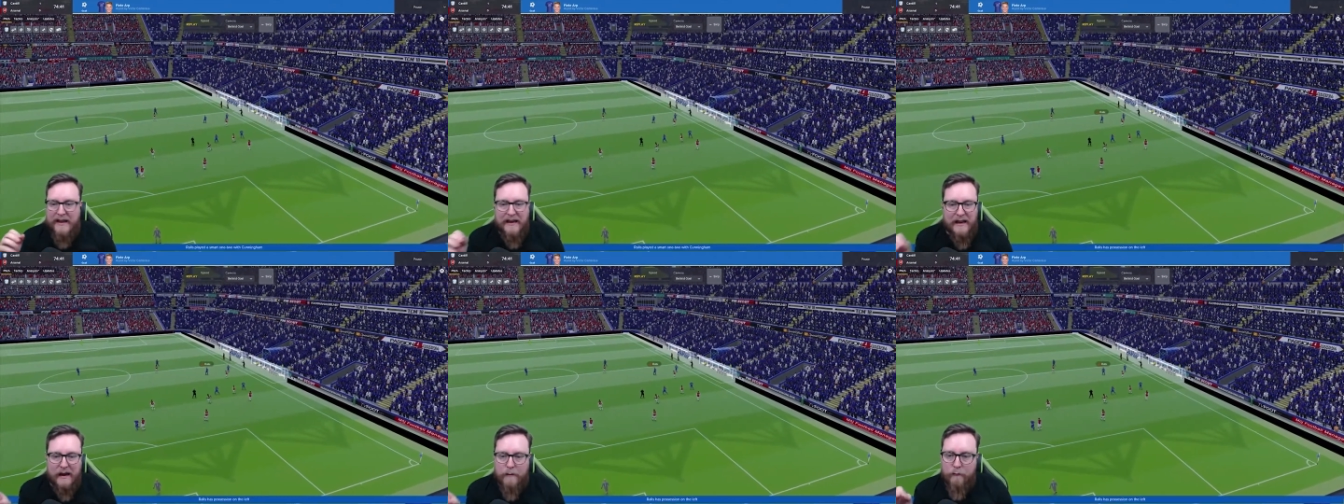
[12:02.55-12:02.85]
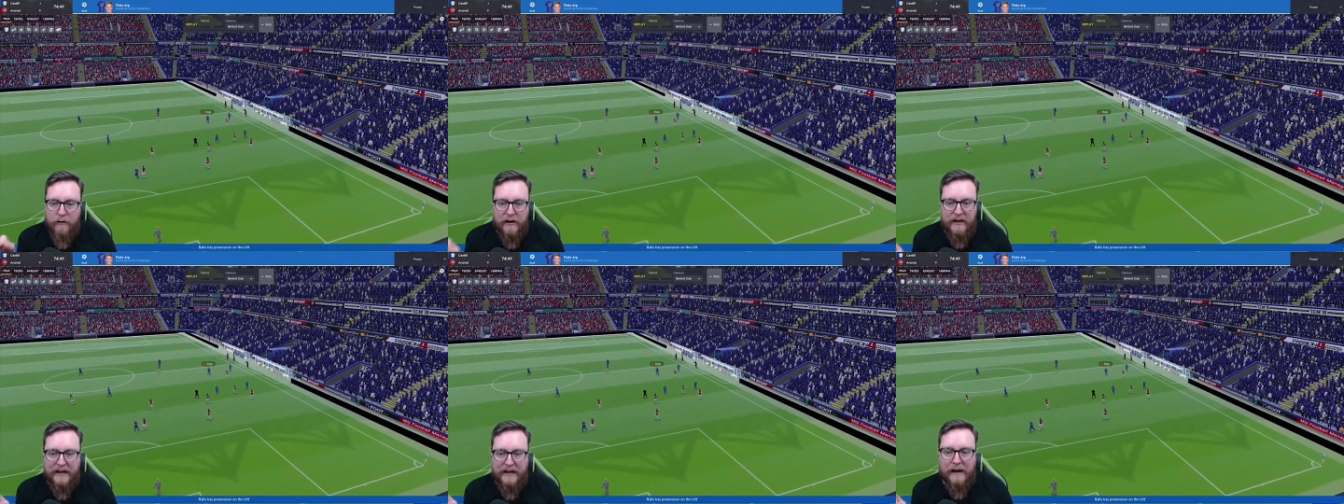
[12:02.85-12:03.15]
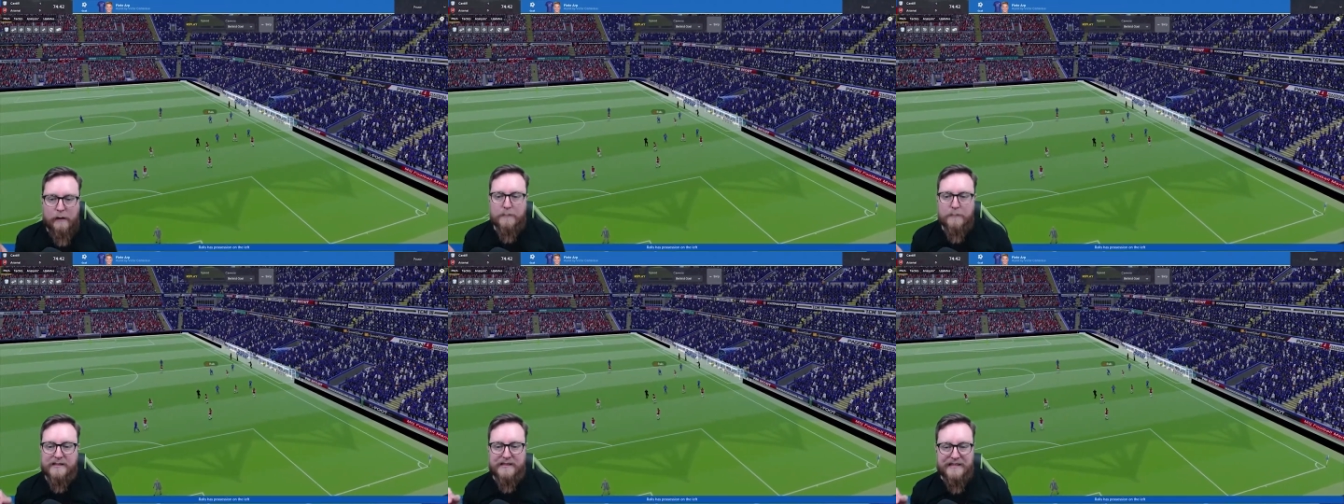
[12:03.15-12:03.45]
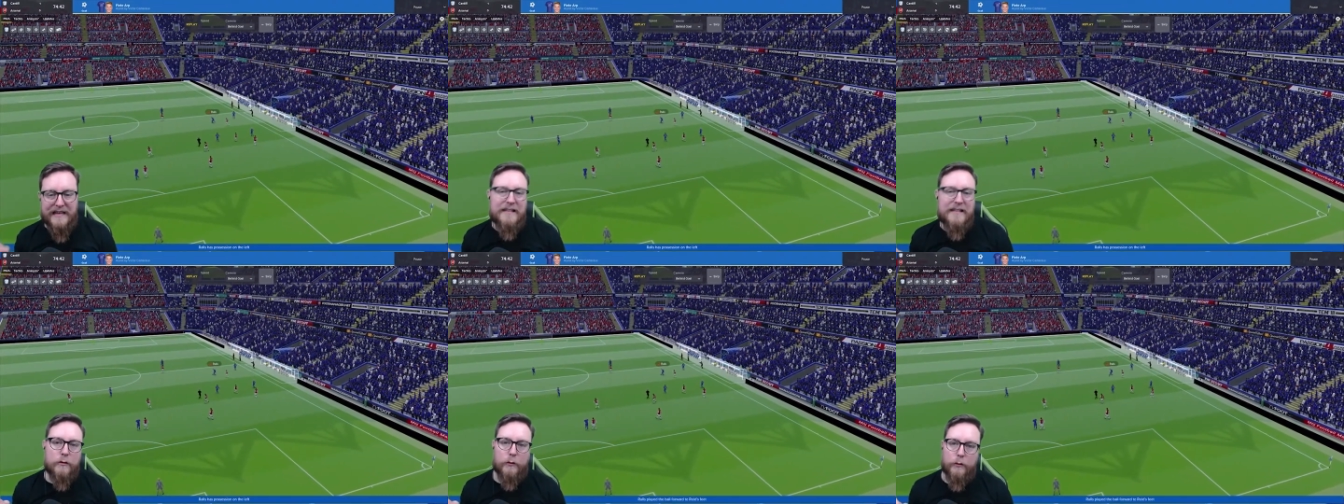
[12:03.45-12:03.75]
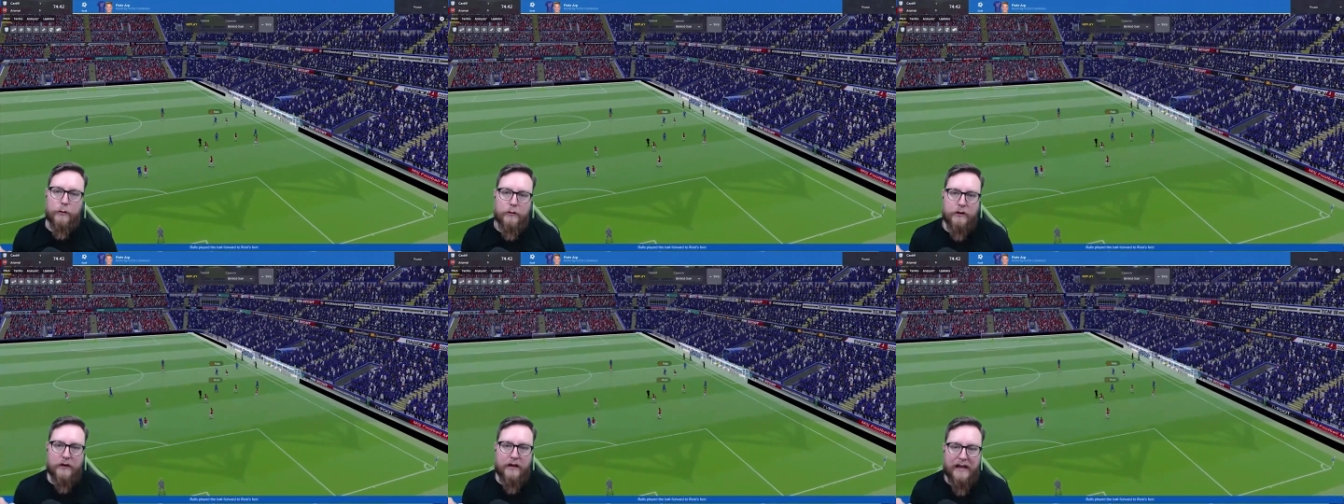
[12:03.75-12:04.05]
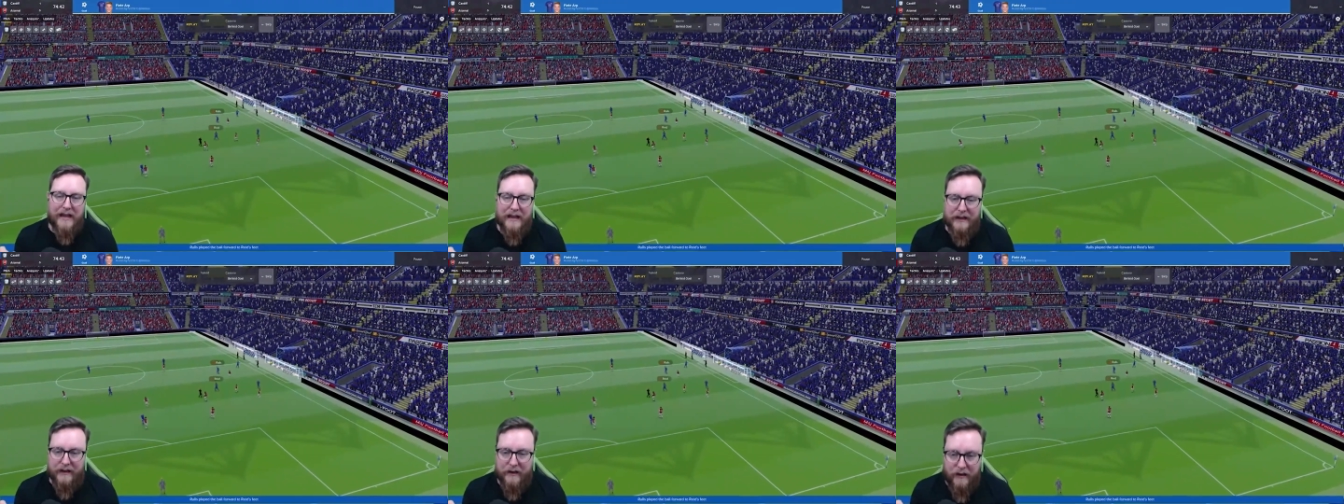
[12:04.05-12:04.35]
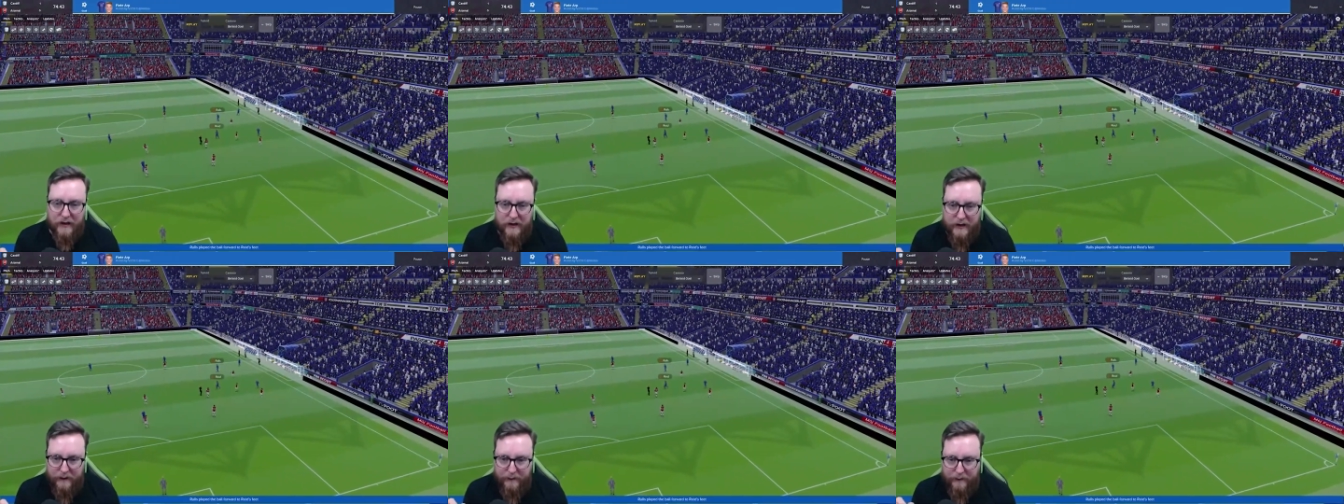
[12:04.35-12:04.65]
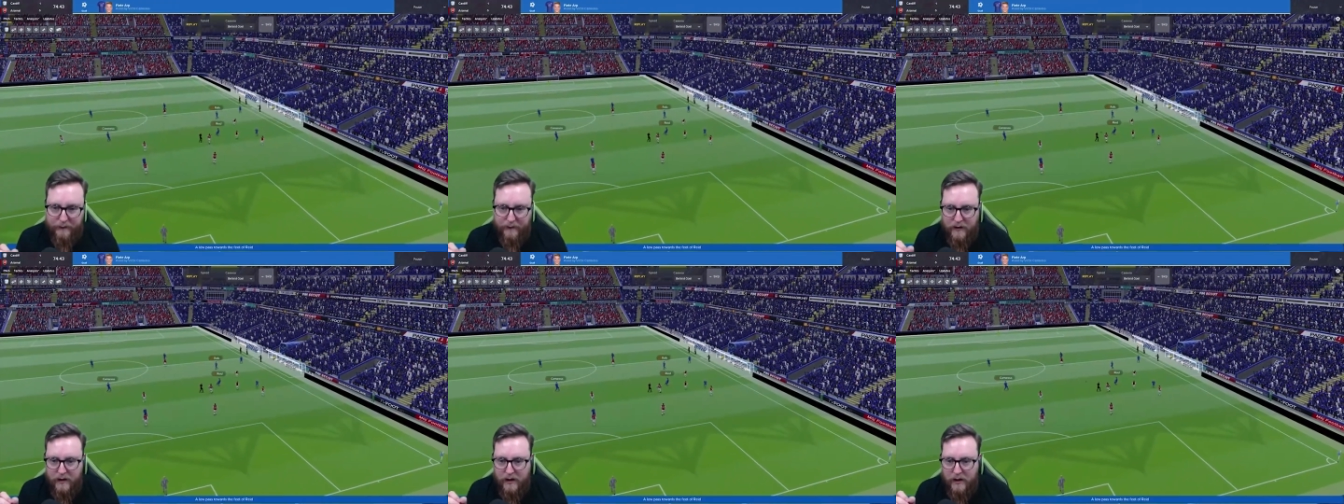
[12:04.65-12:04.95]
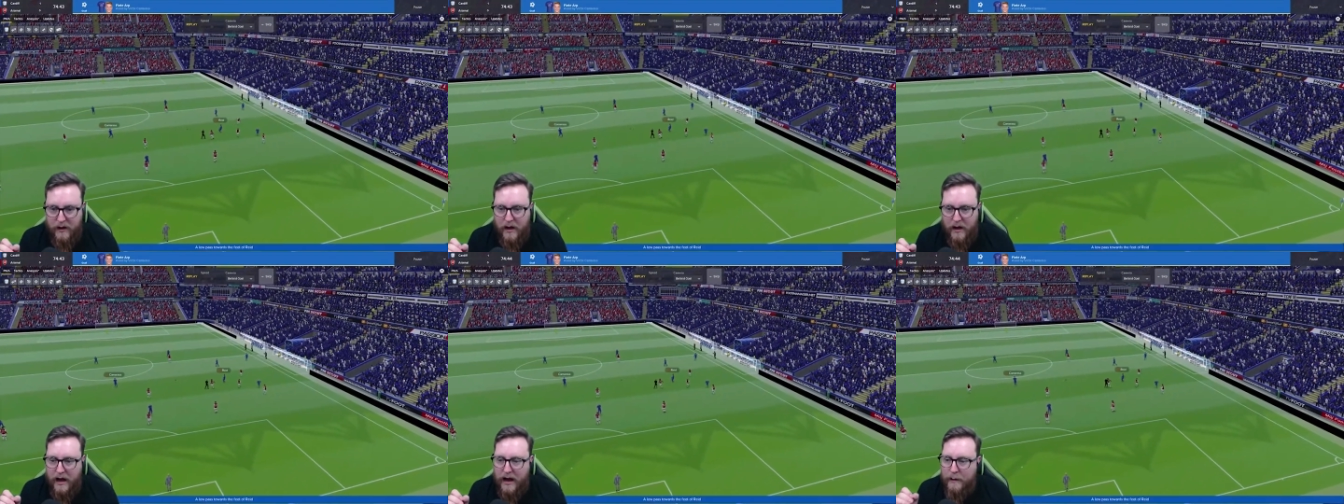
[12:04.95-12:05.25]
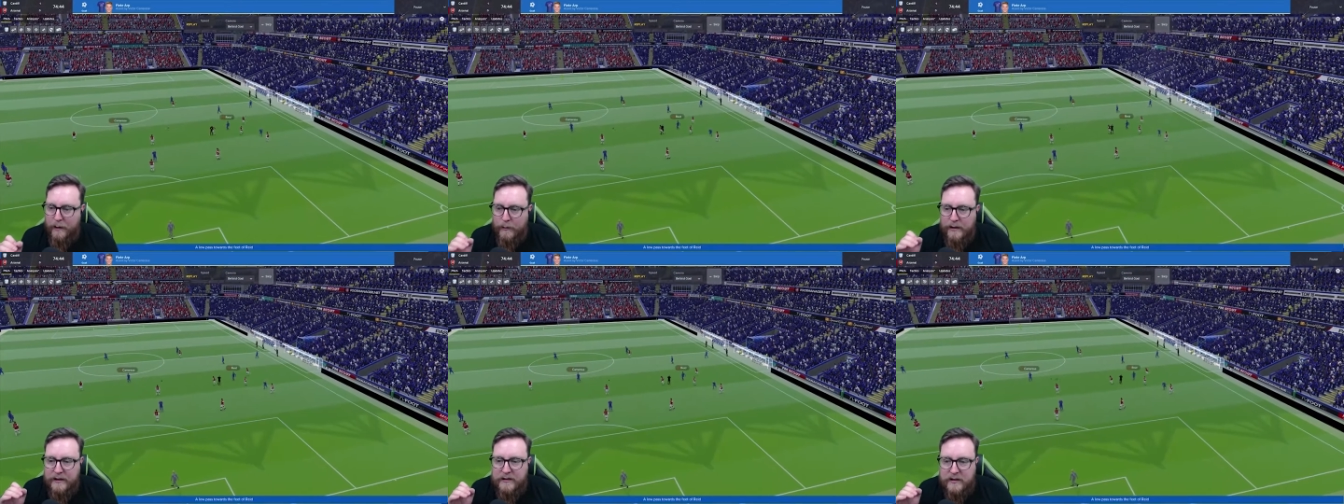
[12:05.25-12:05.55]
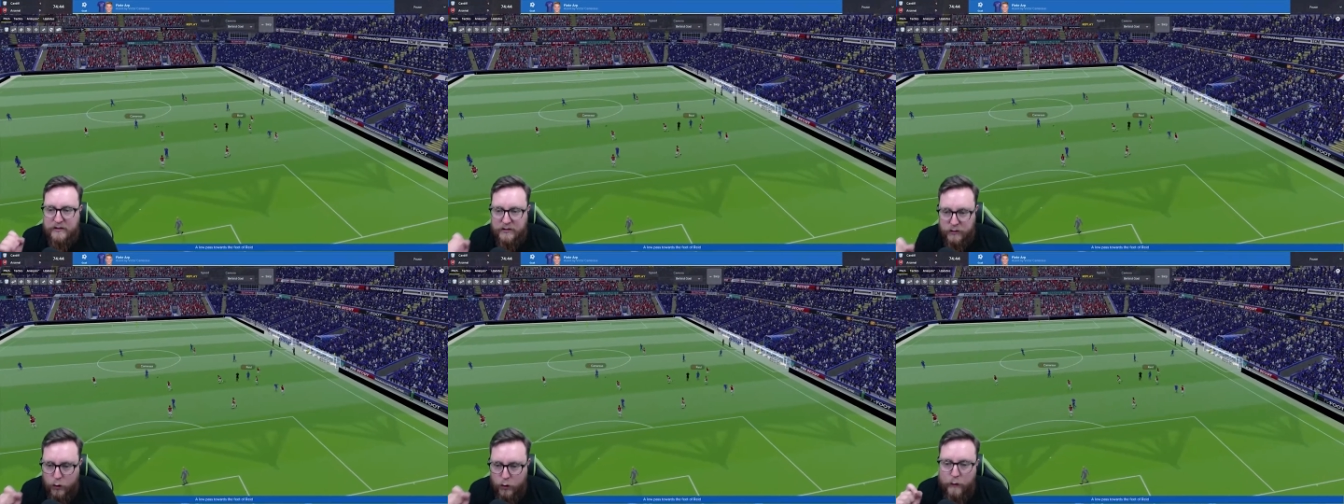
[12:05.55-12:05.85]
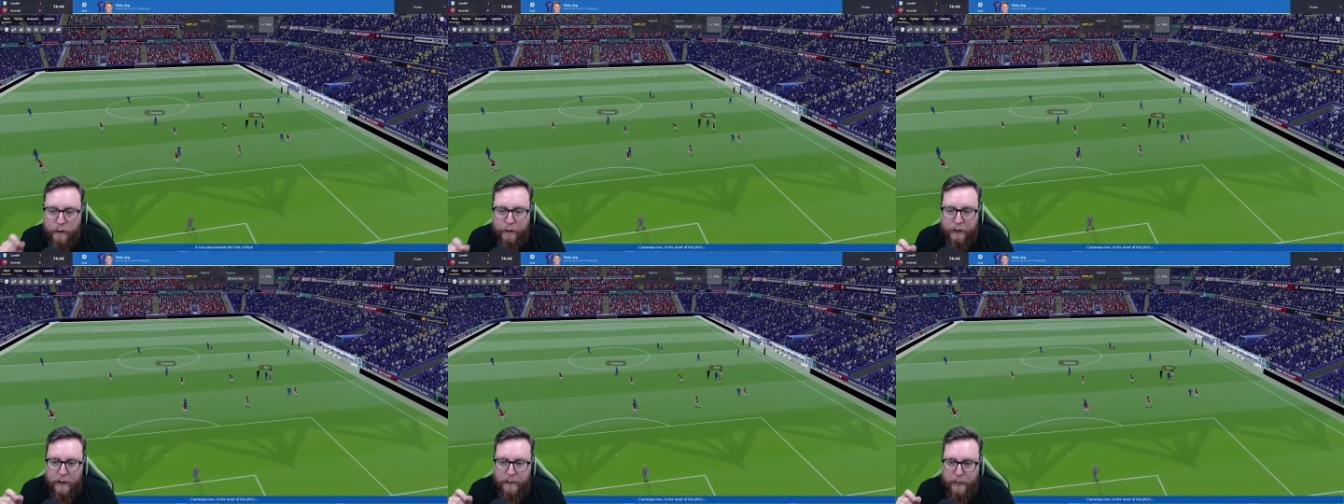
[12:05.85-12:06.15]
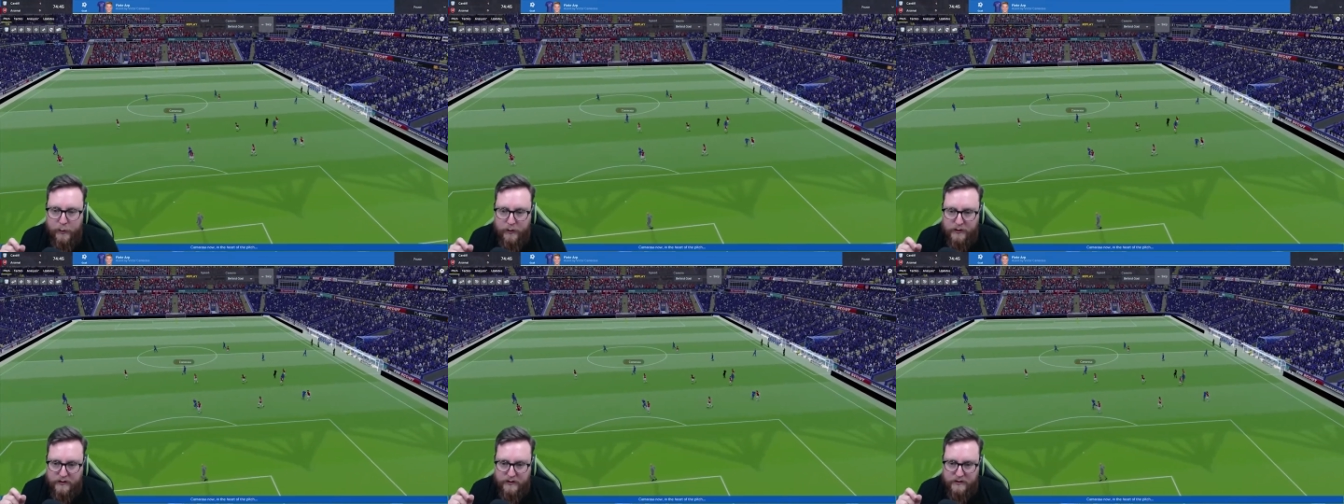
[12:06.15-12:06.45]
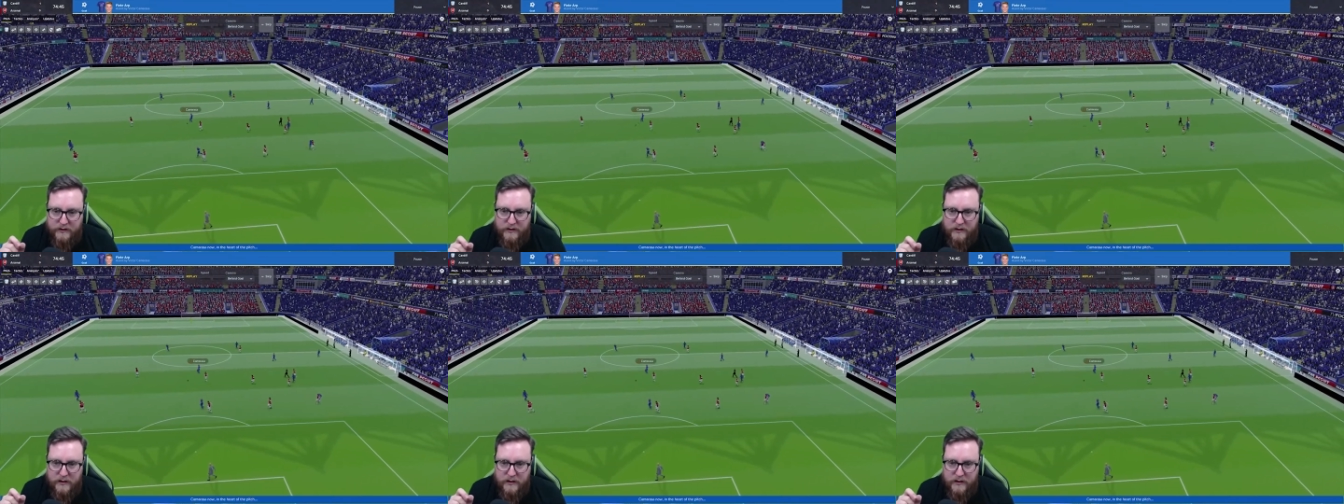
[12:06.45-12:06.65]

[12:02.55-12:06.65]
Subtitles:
I'm ready now. I'm settled in Cardiff. I'm ready to start scoring for you, boss.